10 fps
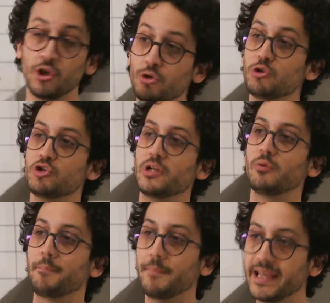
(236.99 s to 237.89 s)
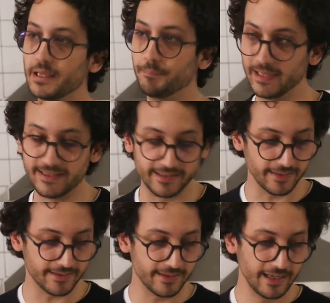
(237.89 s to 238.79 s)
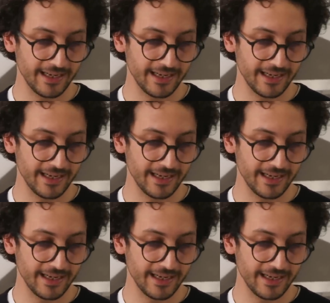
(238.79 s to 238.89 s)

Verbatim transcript: Usually when I'm making pizzas,